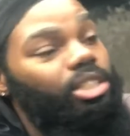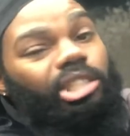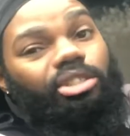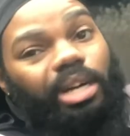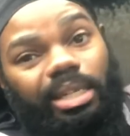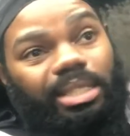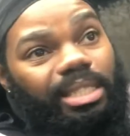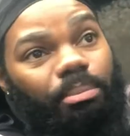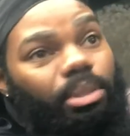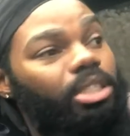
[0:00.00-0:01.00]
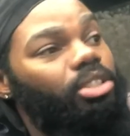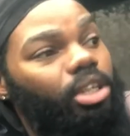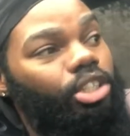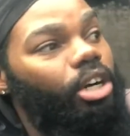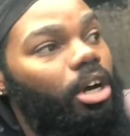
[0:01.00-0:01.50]
just trying to simply
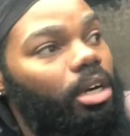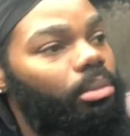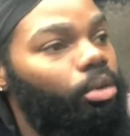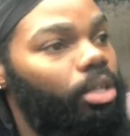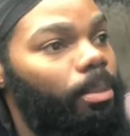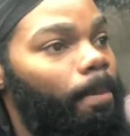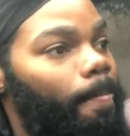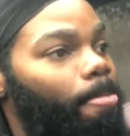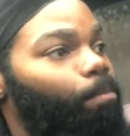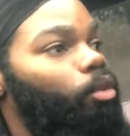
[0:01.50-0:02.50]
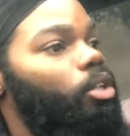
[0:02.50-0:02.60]
start your car in the morning.